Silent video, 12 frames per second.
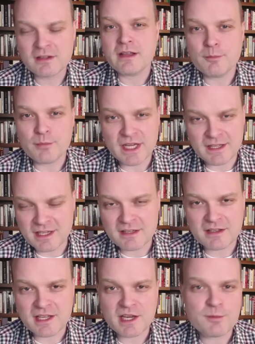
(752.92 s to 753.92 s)
By the end of the
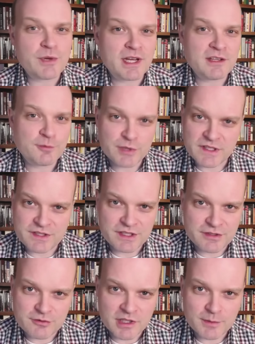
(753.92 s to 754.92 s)
campaign, the PCs
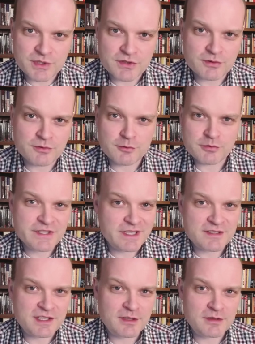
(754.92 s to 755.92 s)
dropped to
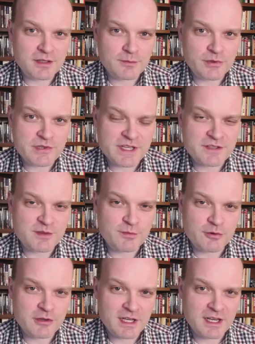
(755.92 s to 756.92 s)
16%
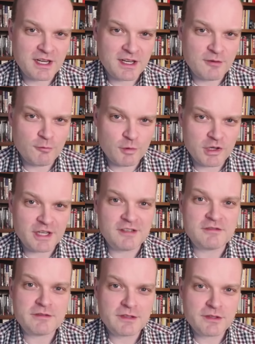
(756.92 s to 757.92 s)
support and won
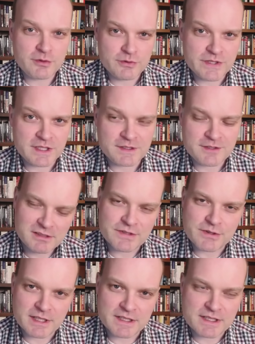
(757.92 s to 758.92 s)
2 seats. So
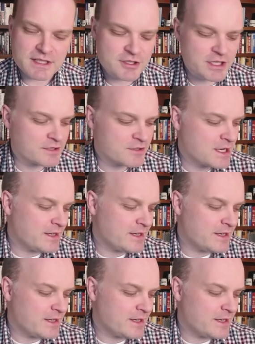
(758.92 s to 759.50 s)
things can change.